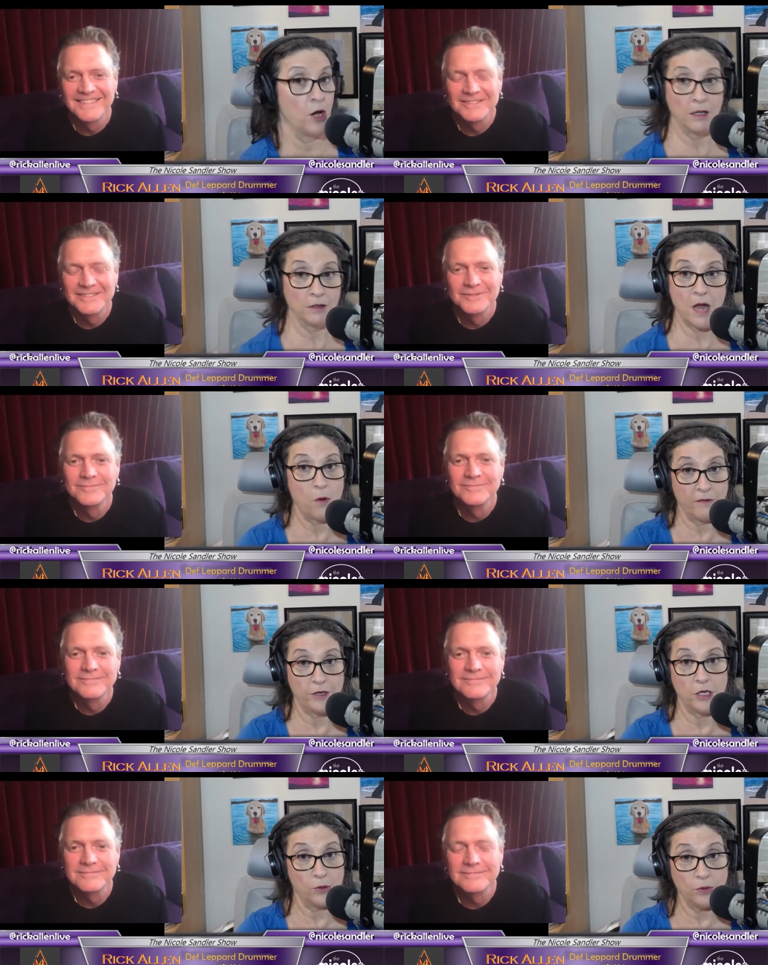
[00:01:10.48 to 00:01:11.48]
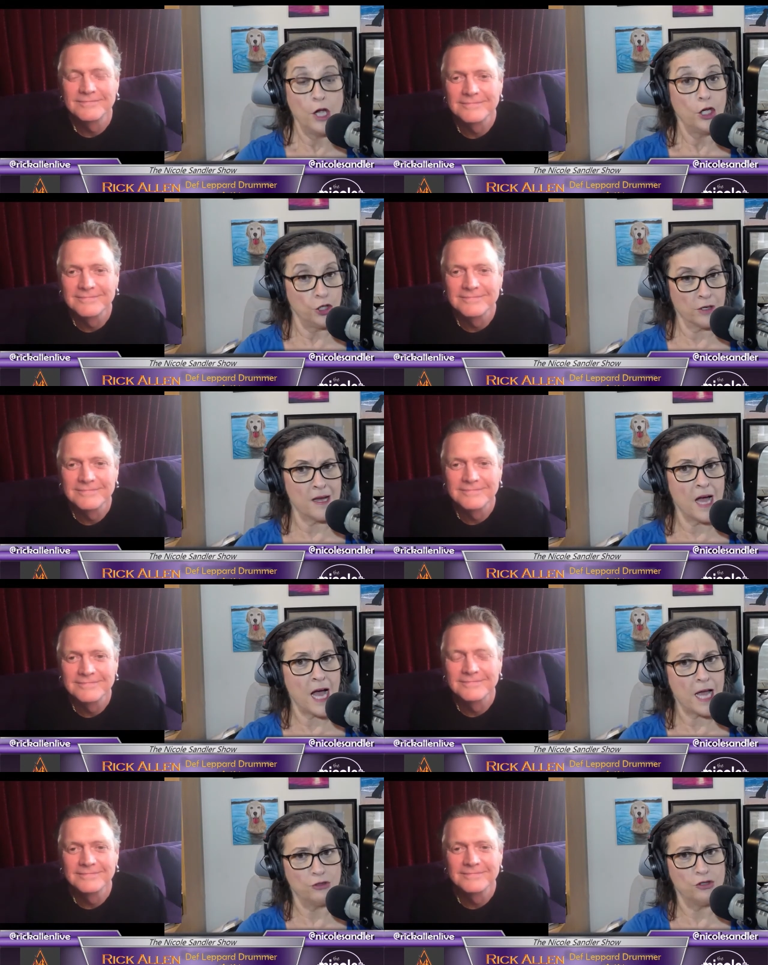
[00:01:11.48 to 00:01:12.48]
Speaker 1: all know of you. You're the
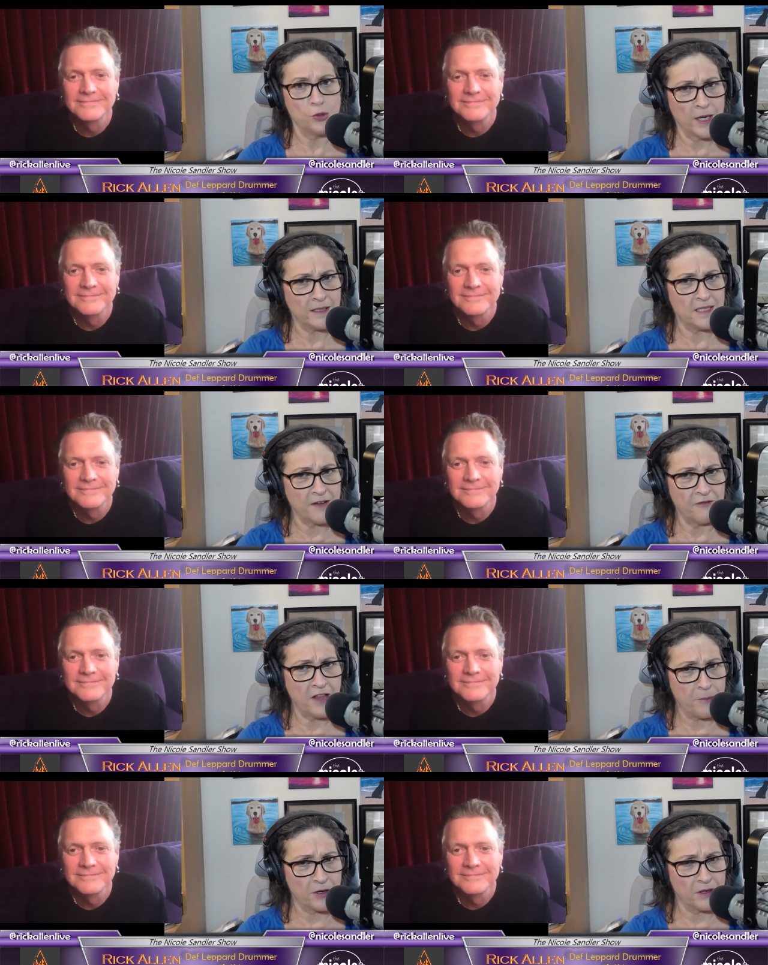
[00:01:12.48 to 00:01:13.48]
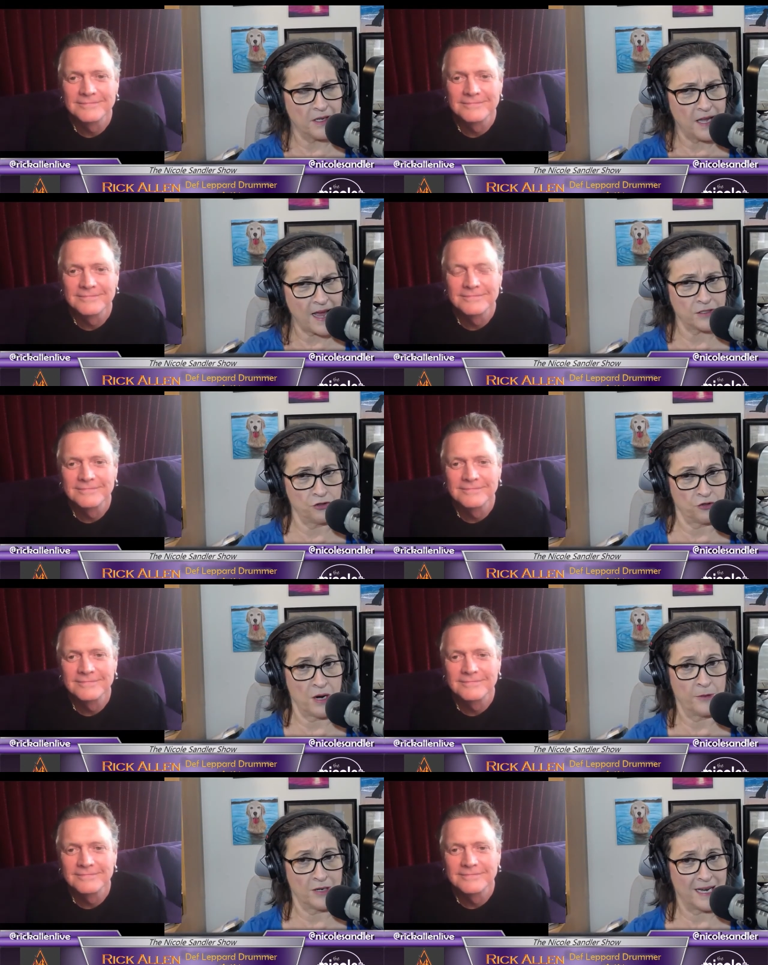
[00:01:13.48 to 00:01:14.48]
guy, you joined Def Leppard as a
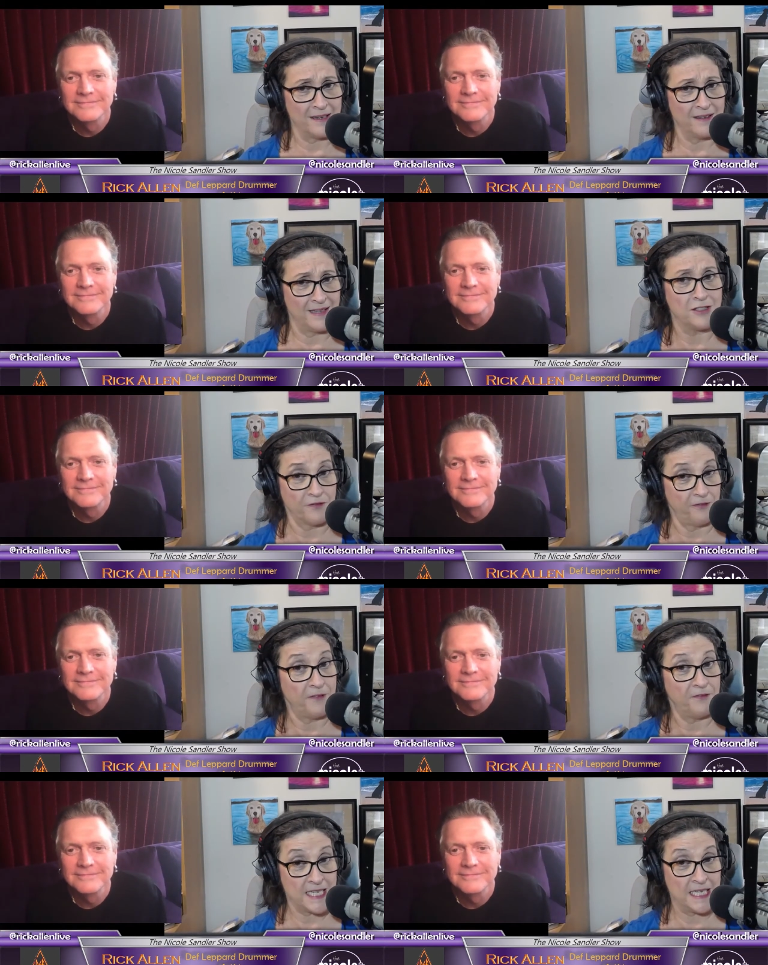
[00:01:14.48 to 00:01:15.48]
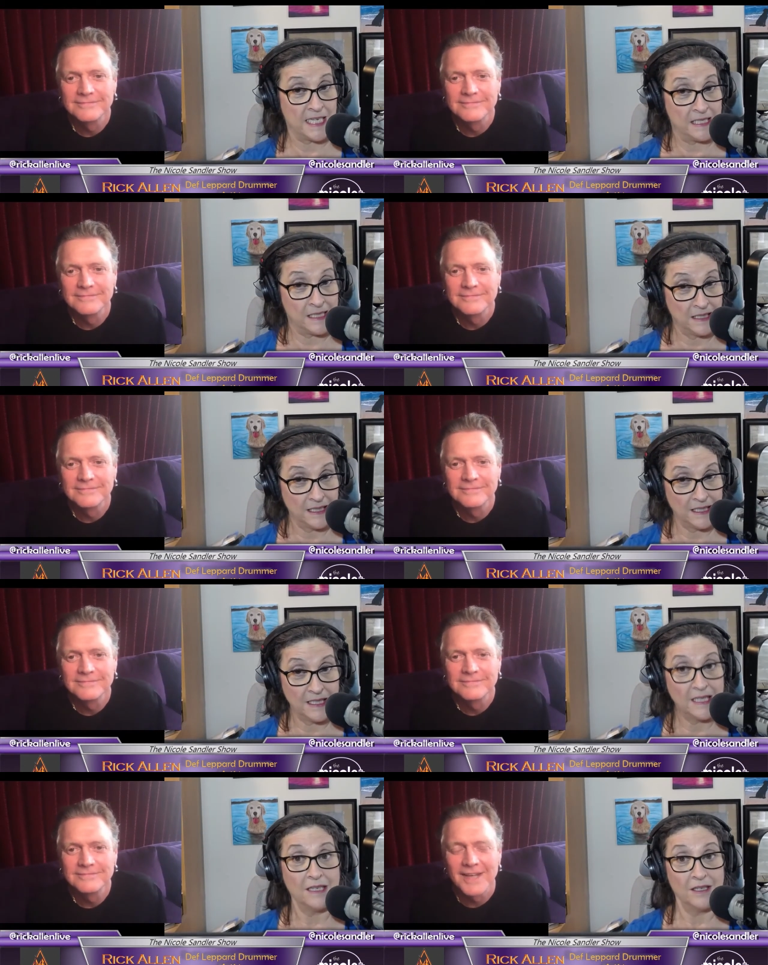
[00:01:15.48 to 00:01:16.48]
drummer at the age of 15.
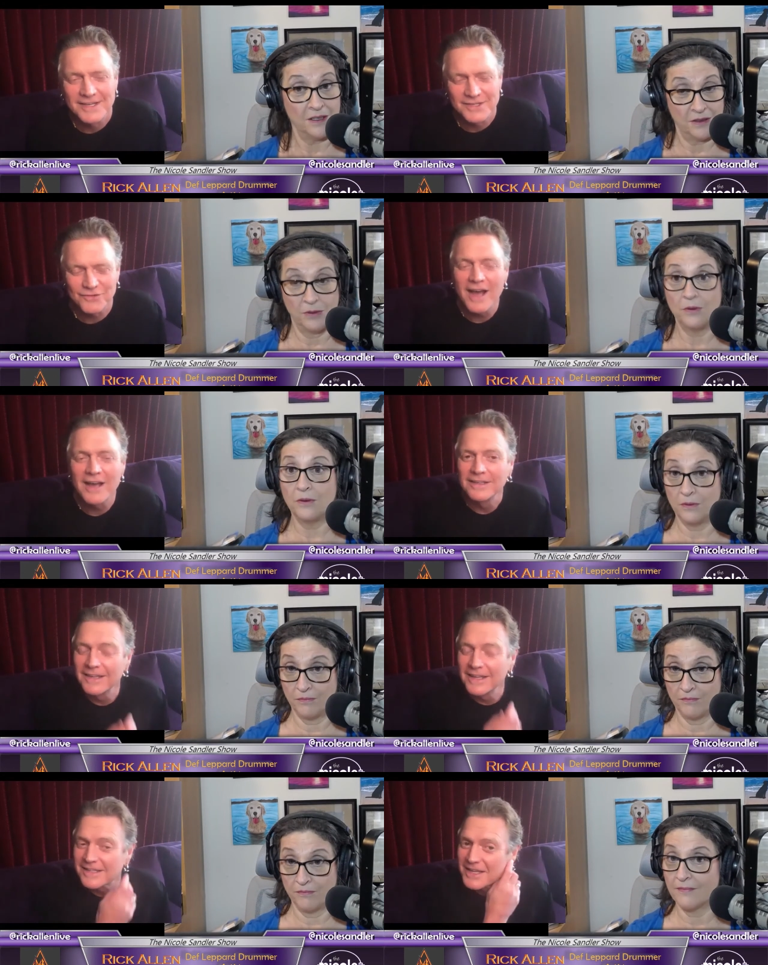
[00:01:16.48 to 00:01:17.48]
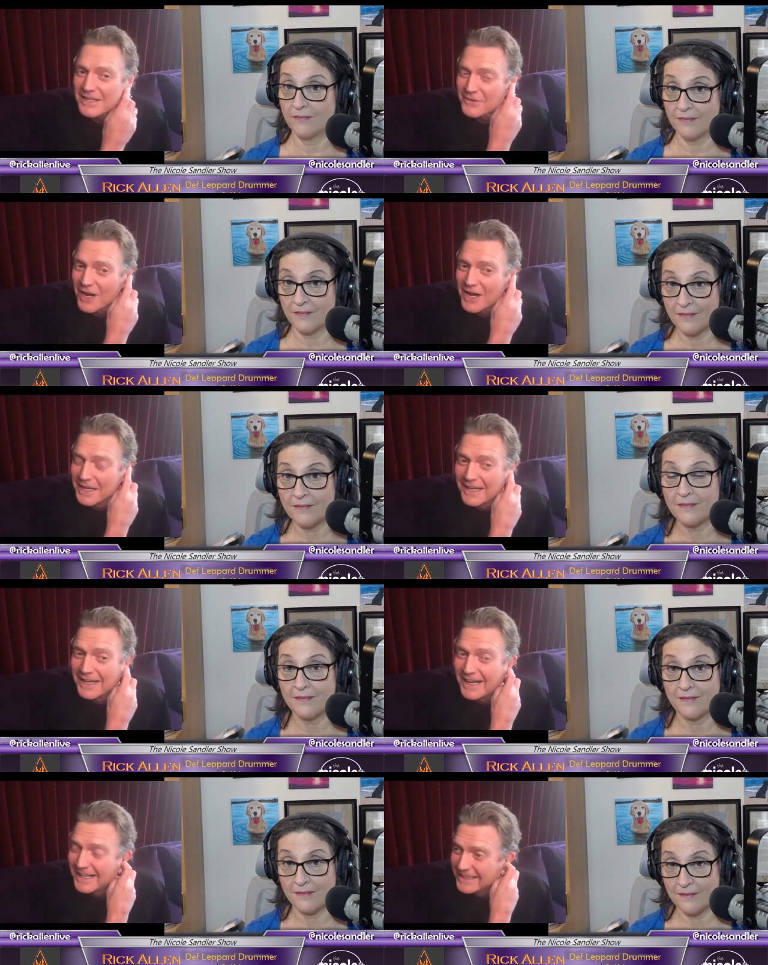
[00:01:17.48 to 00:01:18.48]
Speaker 2: That's right. Yes, that's right. Yeah,
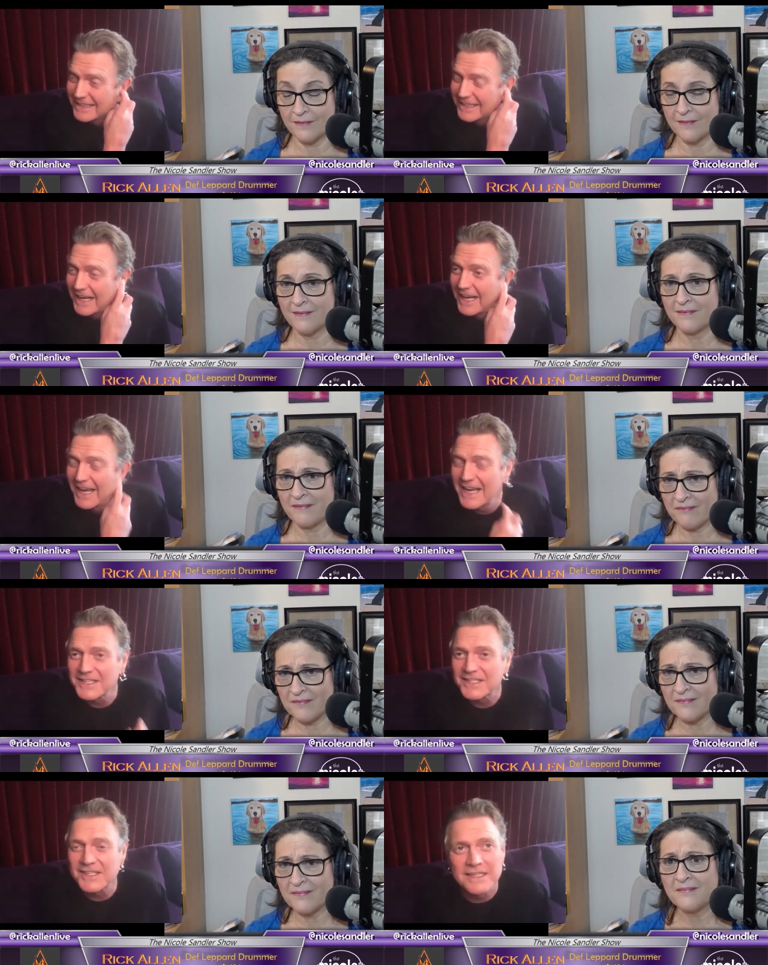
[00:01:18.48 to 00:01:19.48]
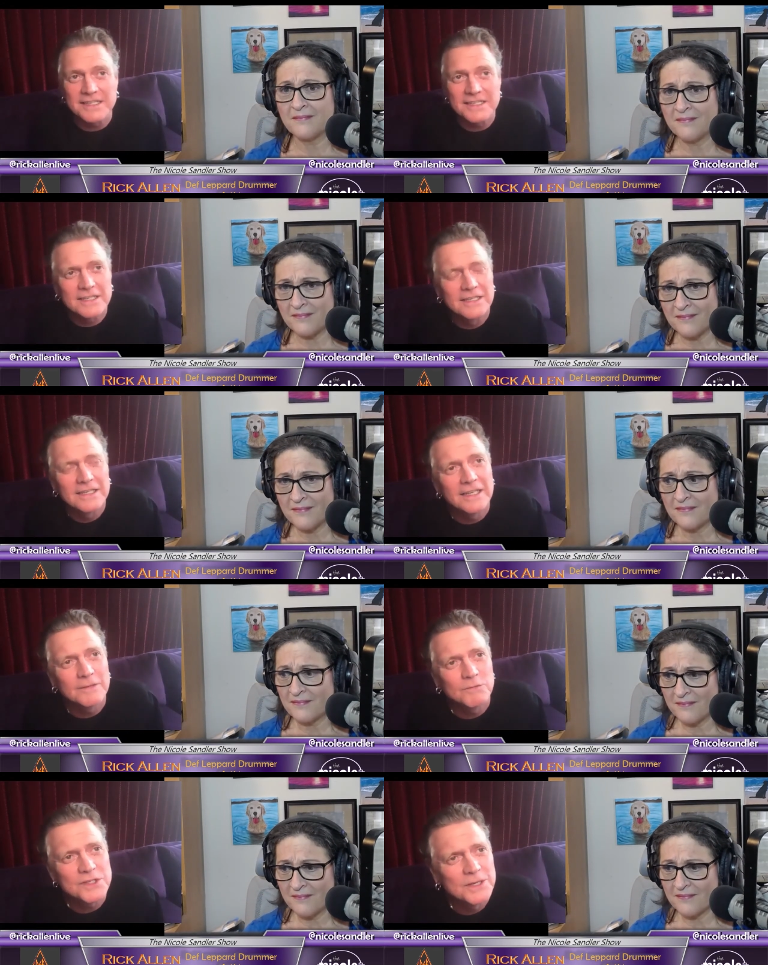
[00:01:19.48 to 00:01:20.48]
I answered this. It was
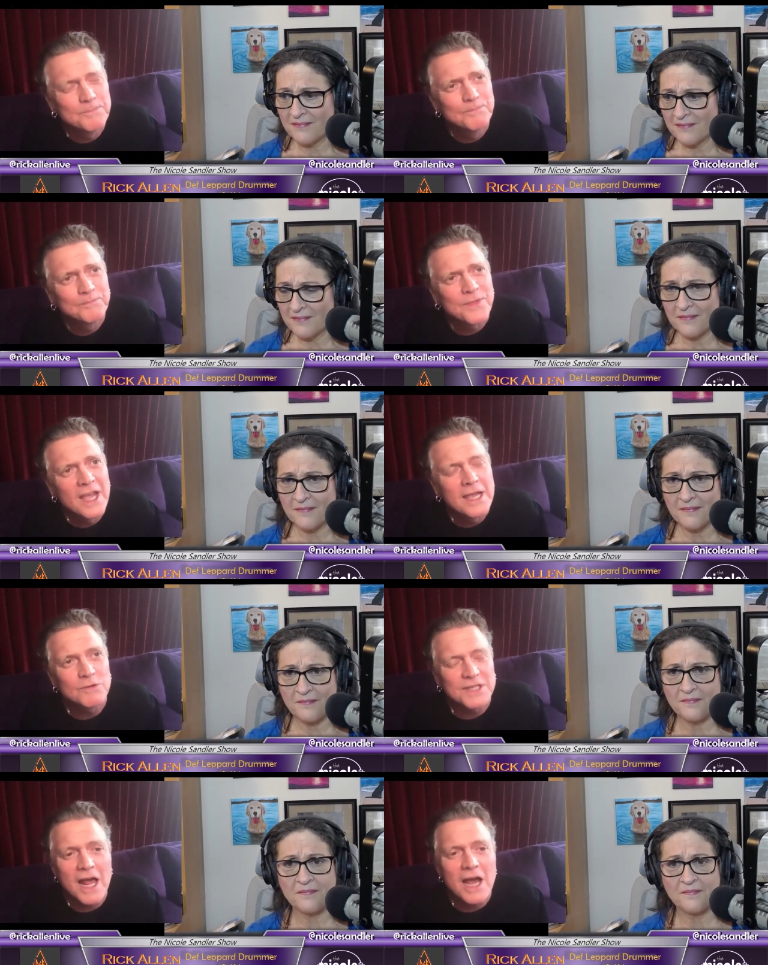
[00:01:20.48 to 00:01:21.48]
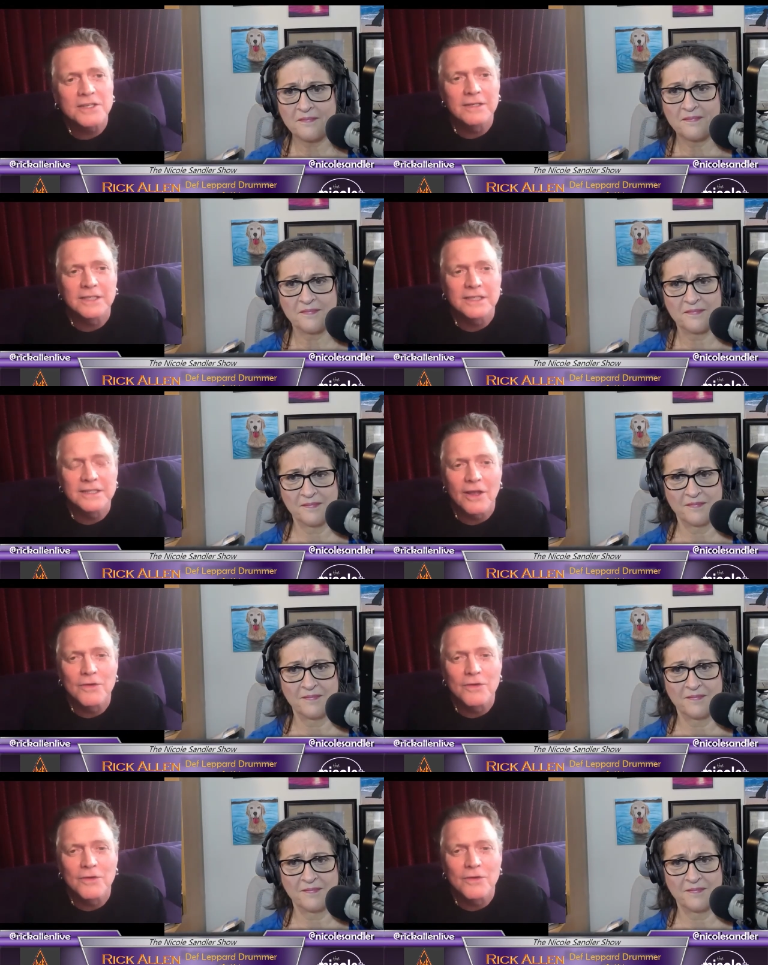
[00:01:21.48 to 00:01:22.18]
an article in the local